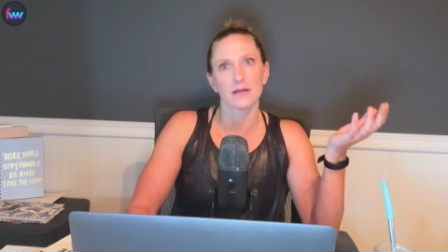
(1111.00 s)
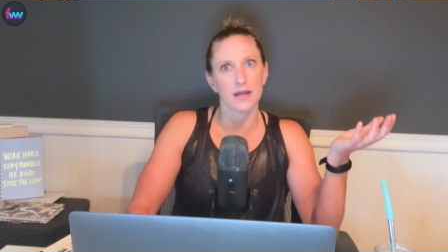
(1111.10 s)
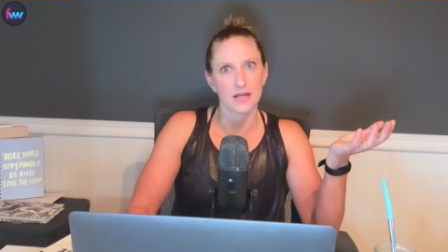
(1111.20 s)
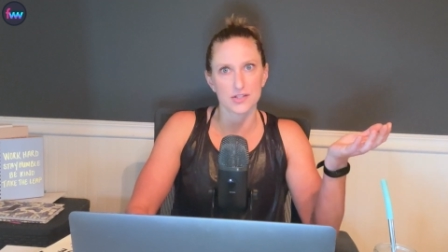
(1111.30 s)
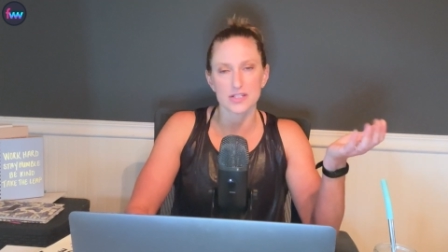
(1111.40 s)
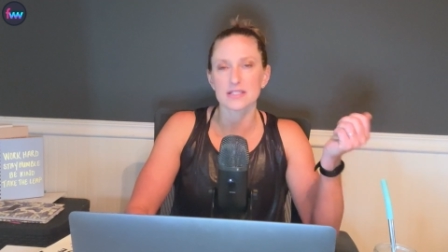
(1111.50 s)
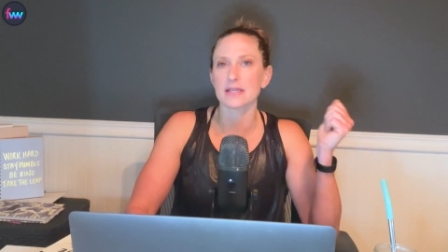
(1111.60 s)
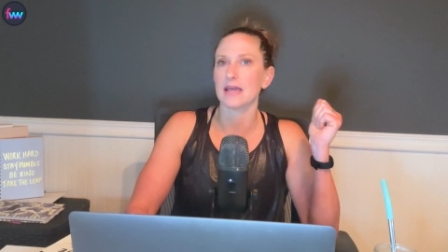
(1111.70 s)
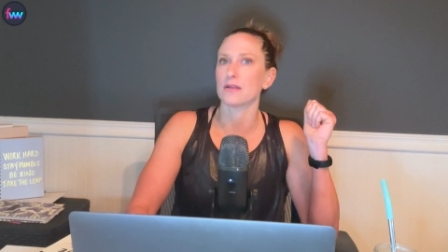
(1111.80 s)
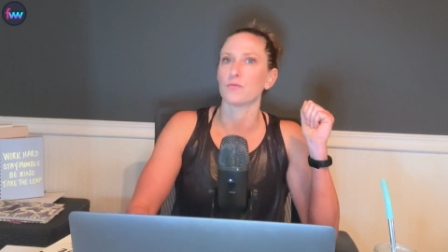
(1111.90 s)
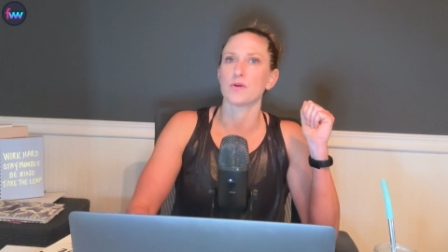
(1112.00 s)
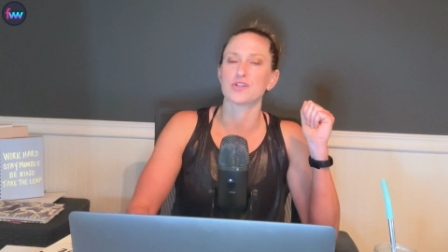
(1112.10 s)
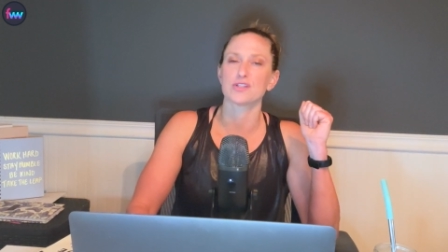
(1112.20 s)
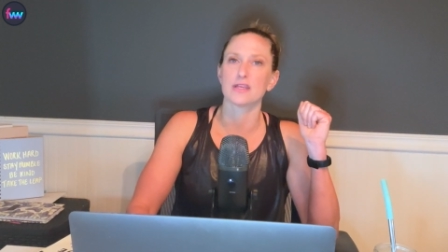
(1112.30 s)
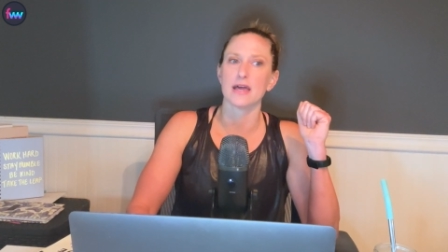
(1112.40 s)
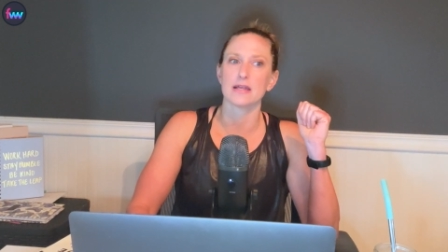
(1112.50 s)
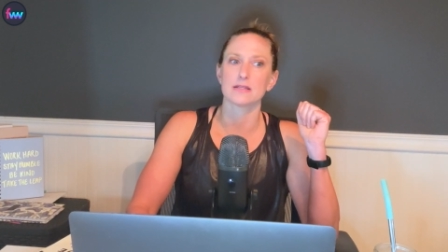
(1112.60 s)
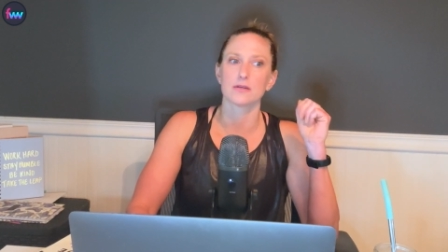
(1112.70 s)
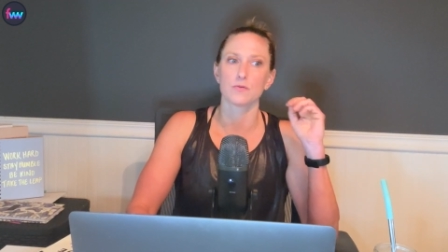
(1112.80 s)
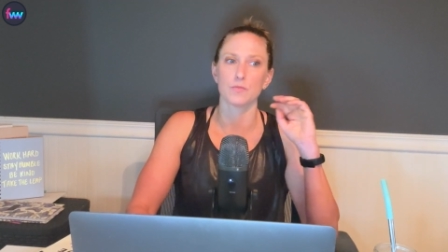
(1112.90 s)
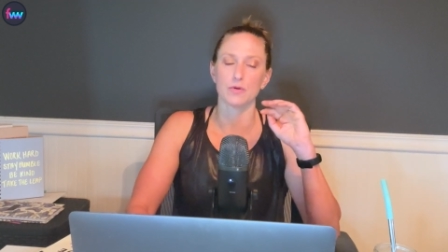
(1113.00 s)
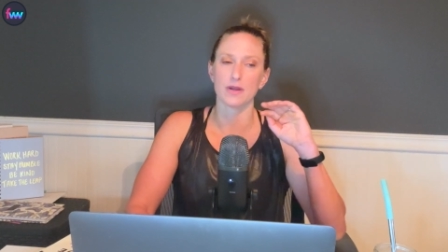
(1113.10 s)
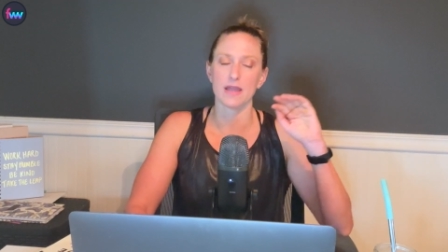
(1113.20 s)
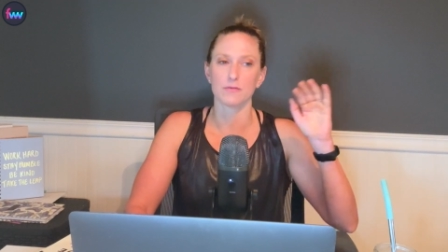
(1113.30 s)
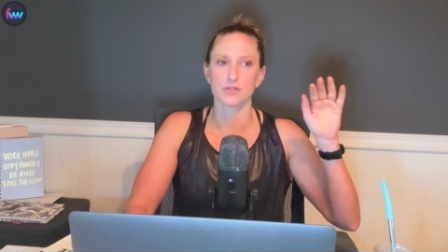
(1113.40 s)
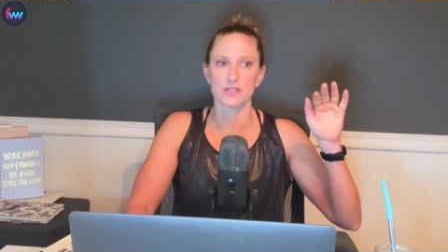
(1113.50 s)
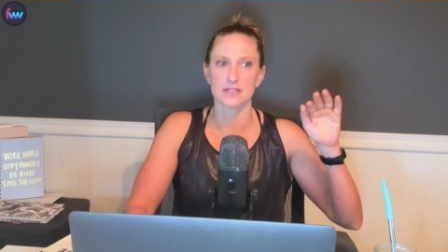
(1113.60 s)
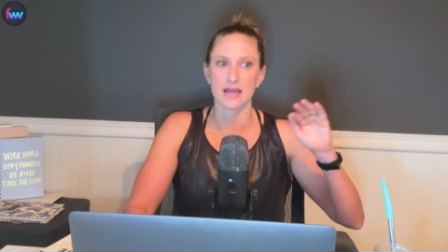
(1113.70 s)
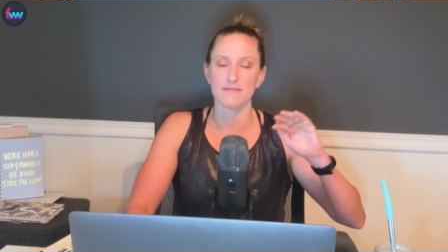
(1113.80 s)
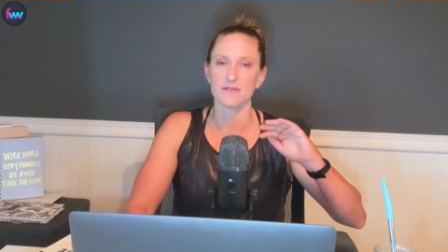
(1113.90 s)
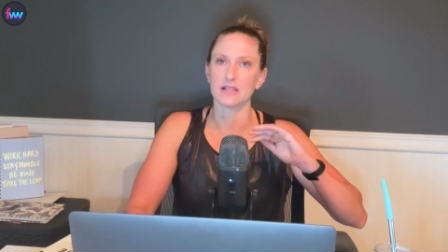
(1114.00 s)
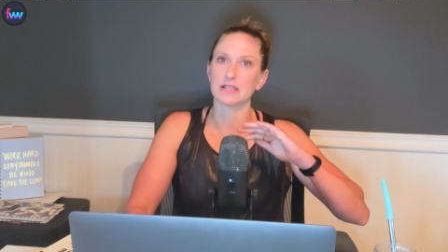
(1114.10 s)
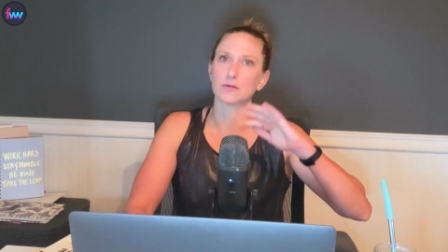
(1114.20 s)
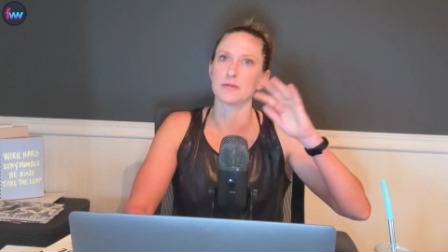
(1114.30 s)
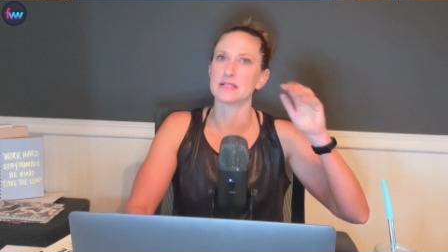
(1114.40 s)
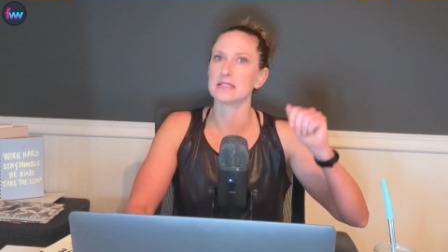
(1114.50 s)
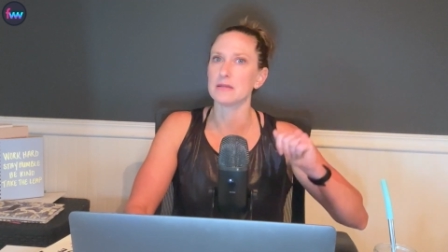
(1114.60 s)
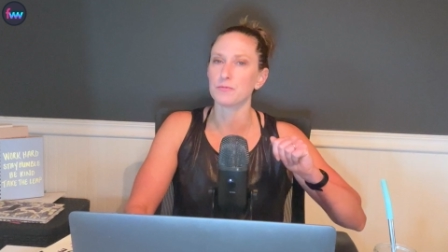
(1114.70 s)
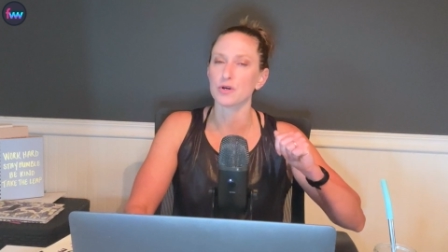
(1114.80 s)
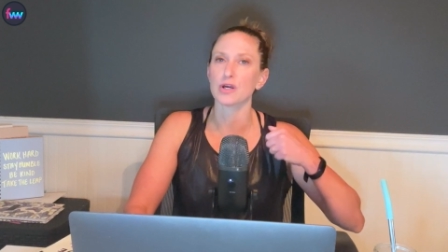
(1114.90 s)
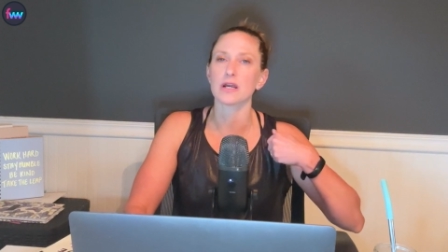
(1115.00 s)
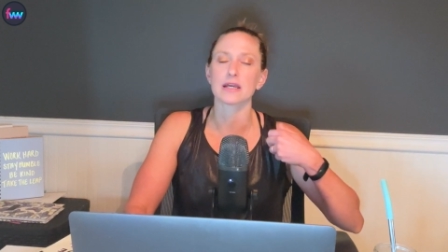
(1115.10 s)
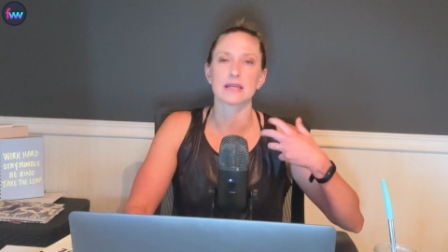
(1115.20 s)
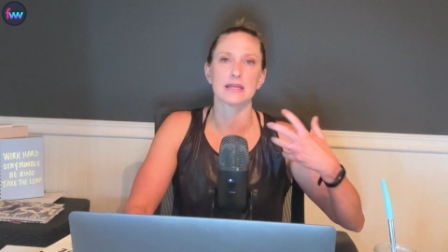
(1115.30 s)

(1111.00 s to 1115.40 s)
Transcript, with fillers: I just, again, wish that we were able to dive a little bit deeper,